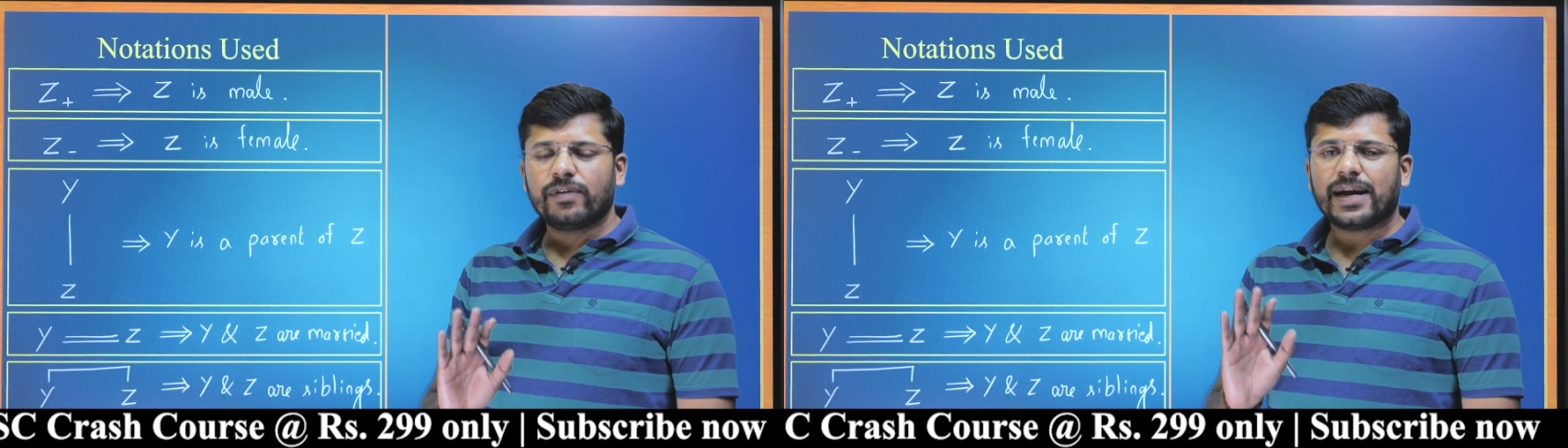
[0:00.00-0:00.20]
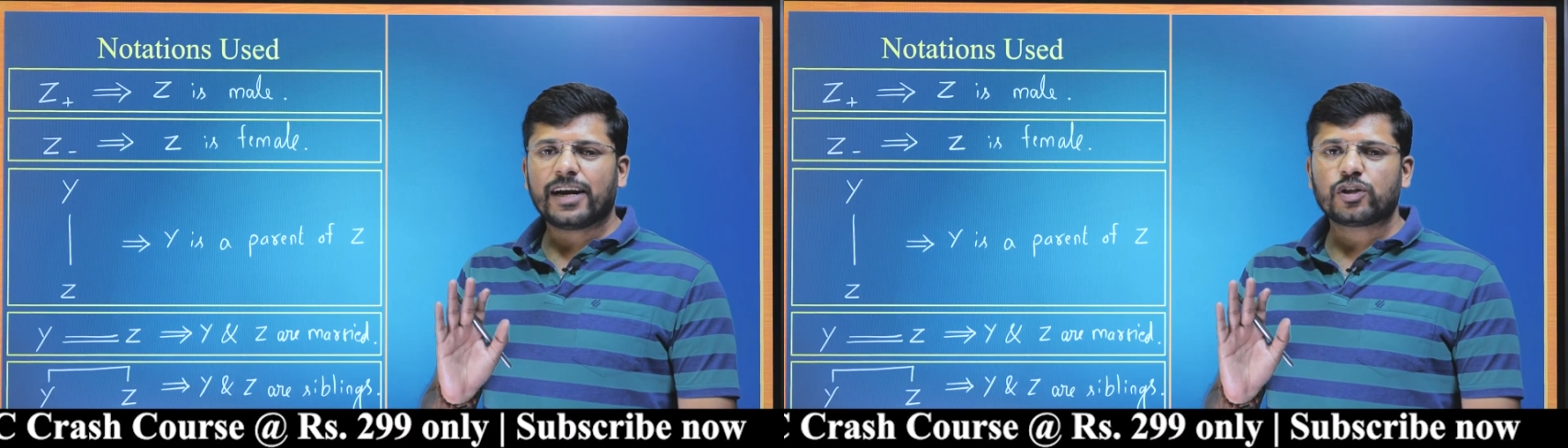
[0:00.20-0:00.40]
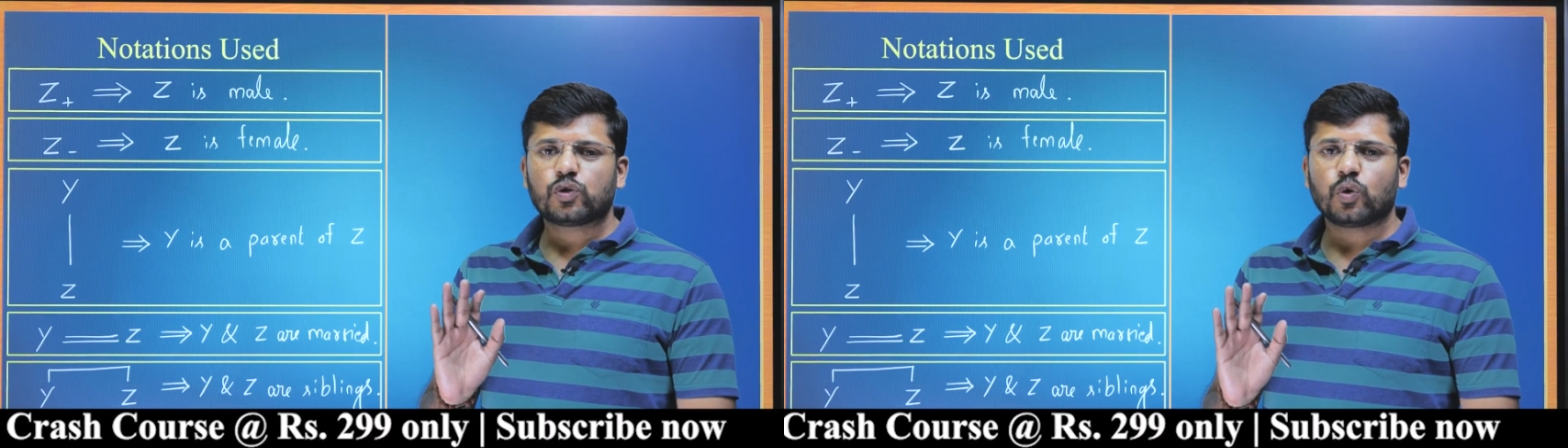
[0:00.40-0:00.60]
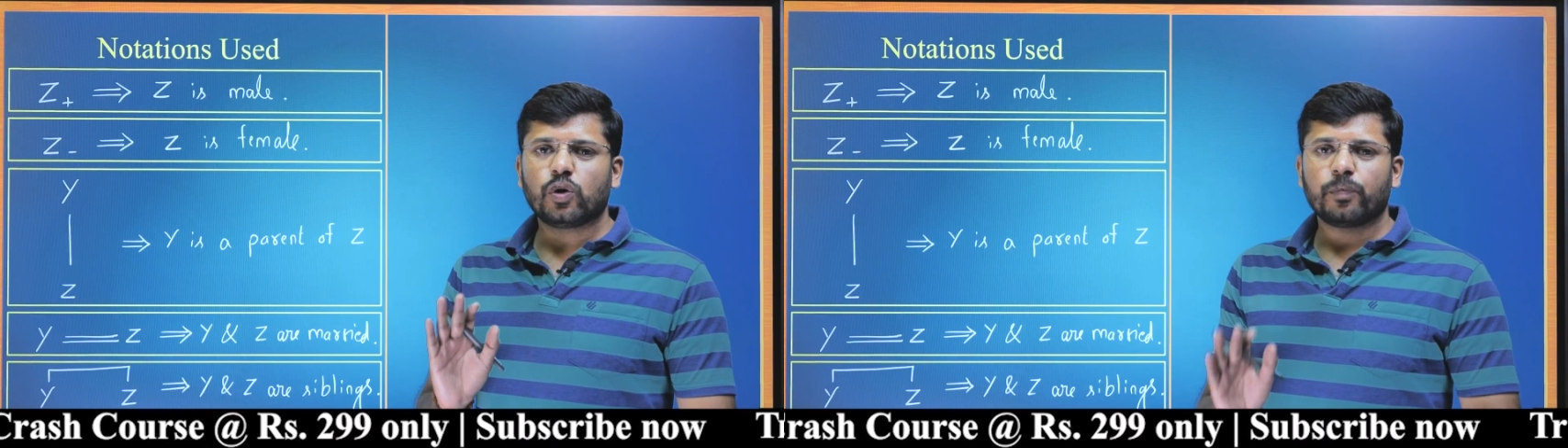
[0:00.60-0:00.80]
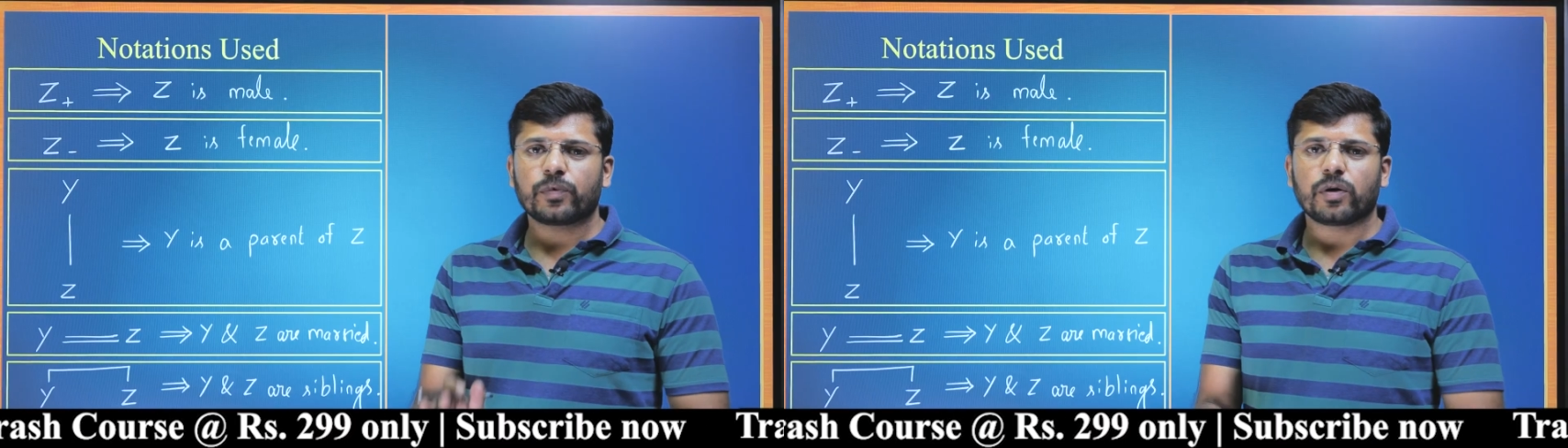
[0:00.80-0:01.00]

we understood